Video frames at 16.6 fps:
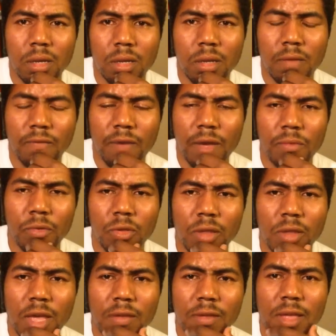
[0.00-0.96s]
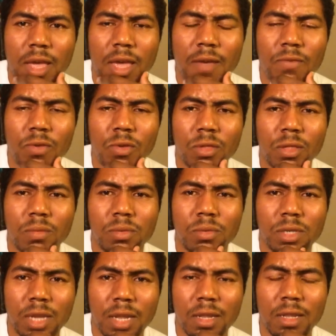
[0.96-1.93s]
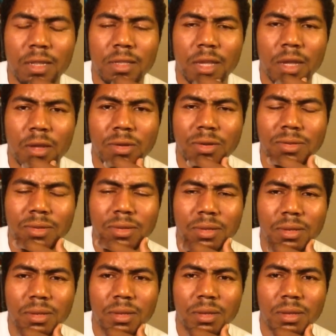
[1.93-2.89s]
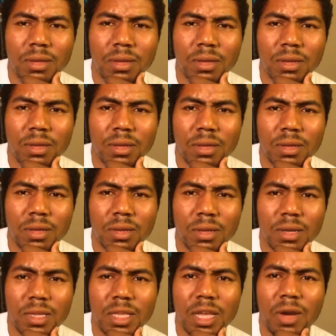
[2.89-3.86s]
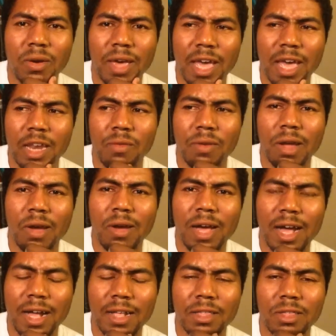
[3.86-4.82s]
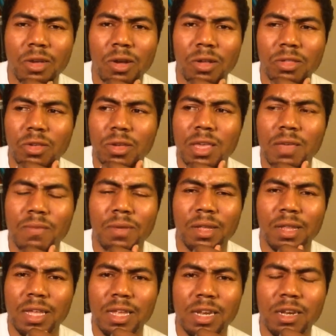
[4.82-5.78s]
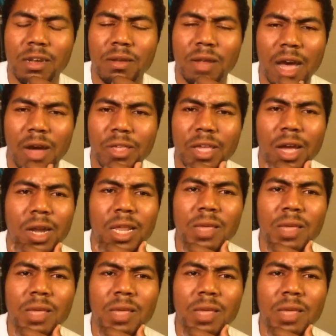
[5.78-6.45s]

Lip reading: The favorite slave gave you some chitlins, elders. And y'all ate it without hot sauce or even cleaning it out. Y'all